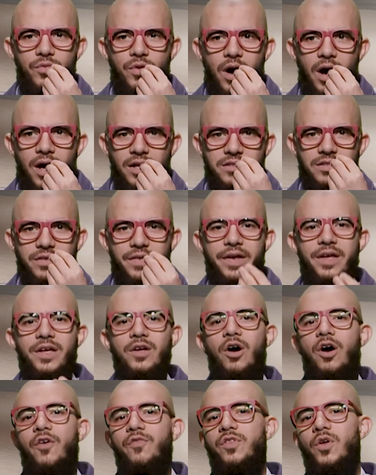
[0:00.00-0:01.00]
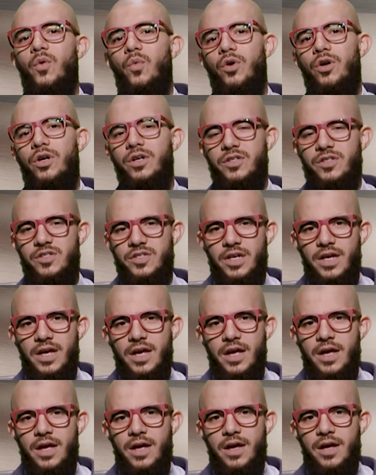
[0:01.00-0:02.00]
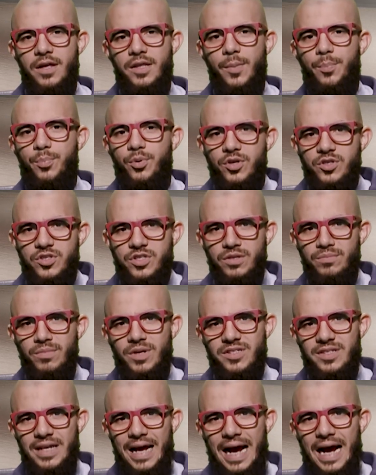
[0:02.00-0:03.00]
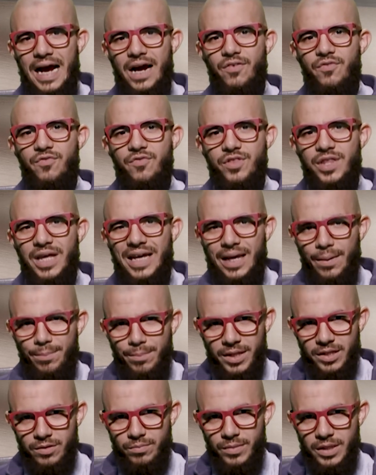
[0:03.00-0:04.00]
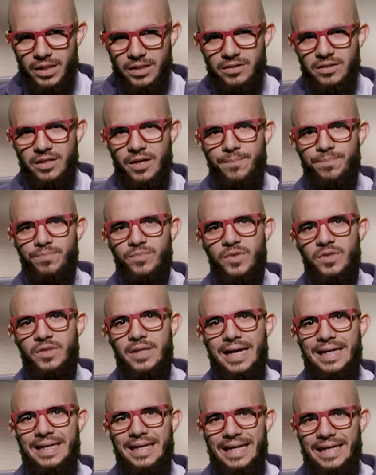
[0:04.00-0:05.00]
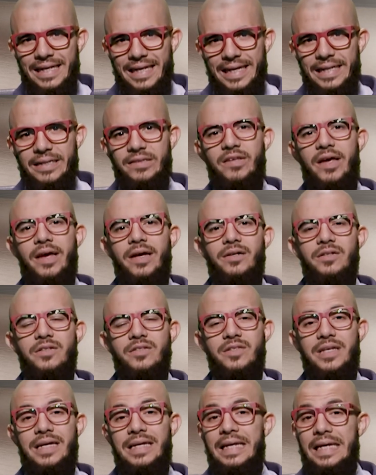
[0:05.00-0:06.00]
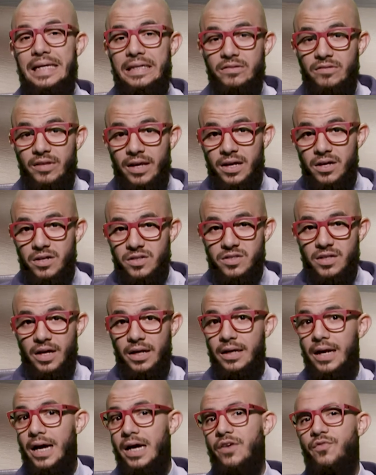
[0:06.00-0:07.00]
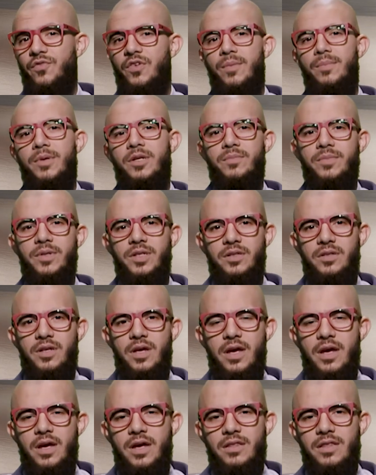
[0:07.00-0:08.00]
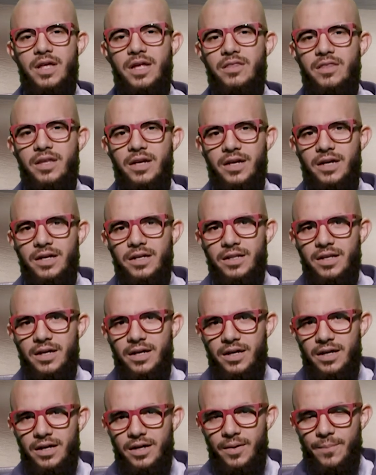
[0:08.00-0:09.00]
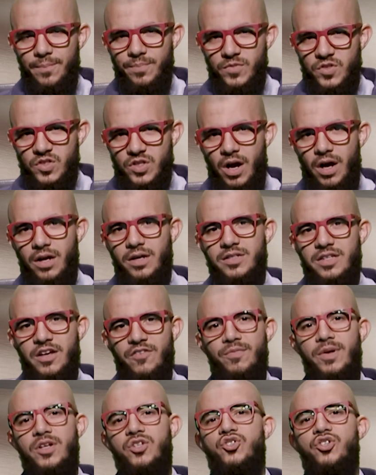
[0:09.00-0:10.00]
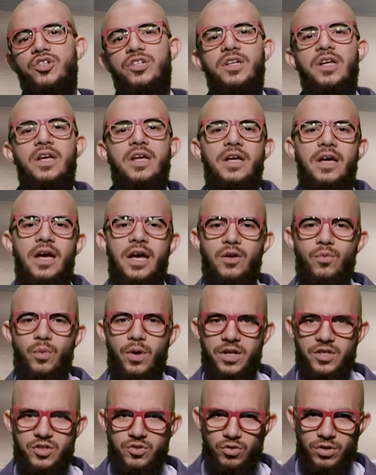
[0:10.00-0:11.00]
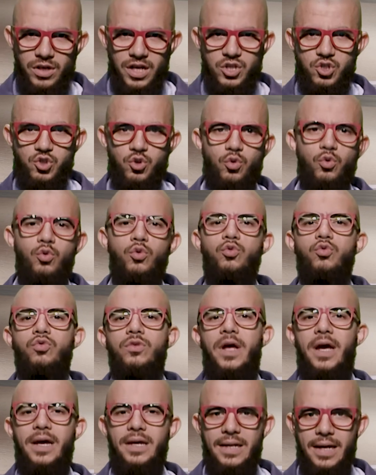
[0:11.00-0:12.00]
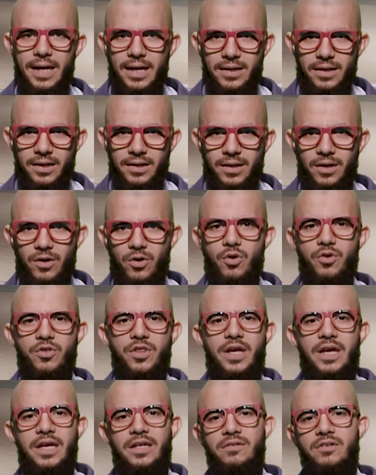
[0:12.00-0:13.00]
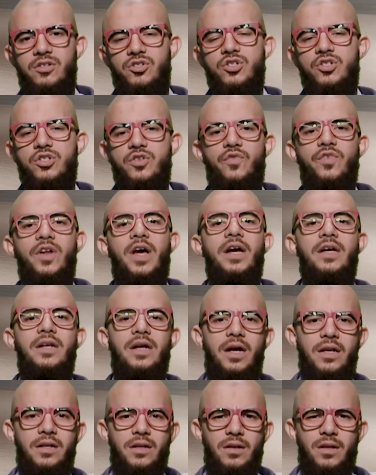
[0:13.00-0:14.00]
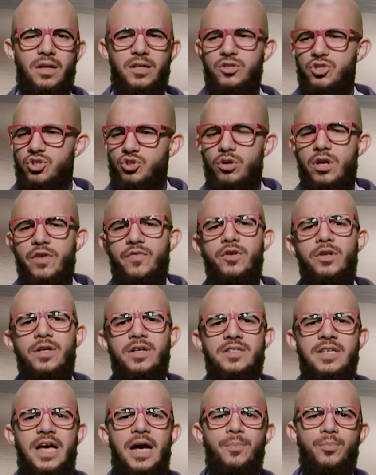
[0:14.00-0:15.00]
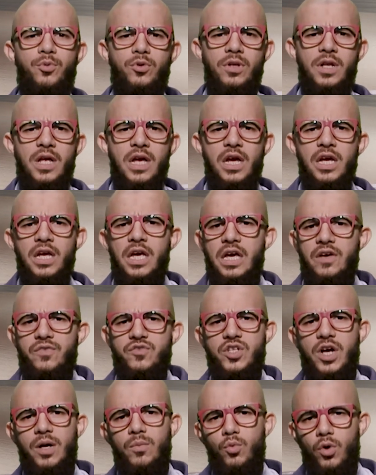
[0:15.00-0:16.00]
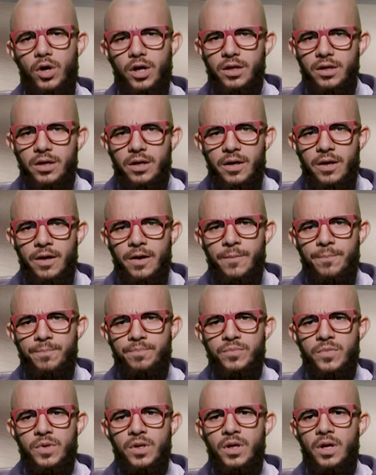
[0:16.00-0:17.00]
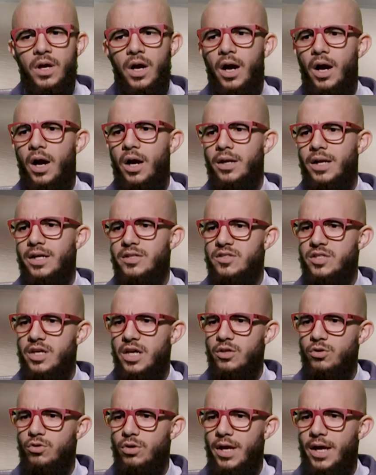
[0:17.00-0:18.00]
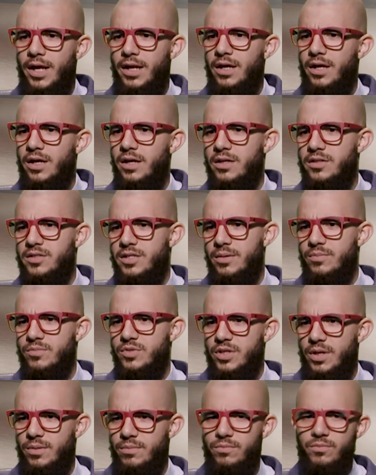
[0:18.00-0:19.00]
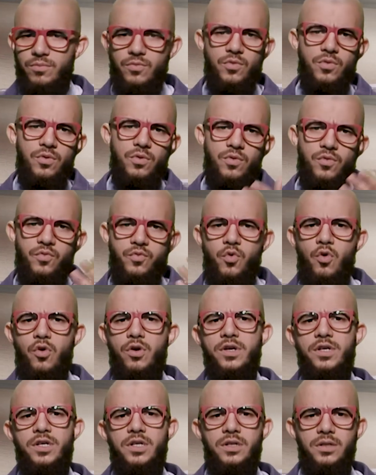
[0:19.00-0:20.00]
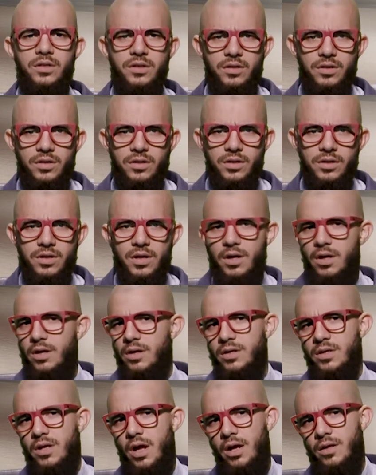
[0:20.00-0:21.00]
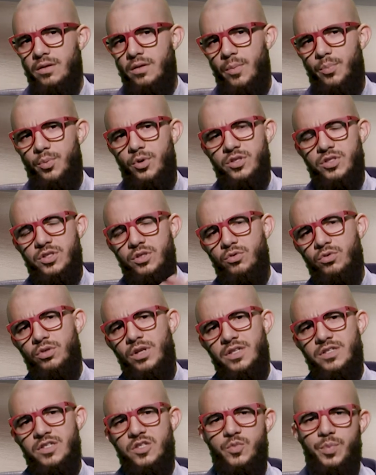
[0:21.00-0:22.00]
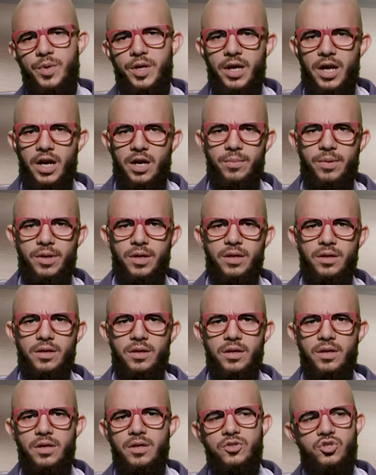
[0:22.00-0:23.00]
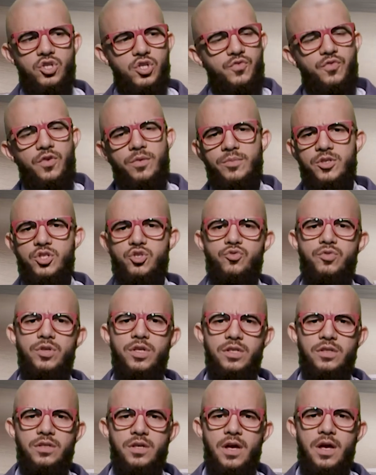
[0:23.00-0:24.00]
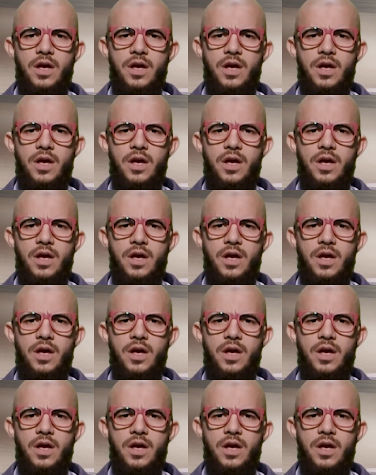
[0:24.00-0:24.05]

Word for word: uttering of the words. The person must have the commitment that it entails. It entails a lot of commitment that the scholars have mentioned in what is known as shurutu la ilaha illallah or the conditions of la ilaha illallah. Just to give you an example, if someone, uh, let's say you get a, some, some foreigner, uh, a, person who doesn't speak Arabic, just from the street,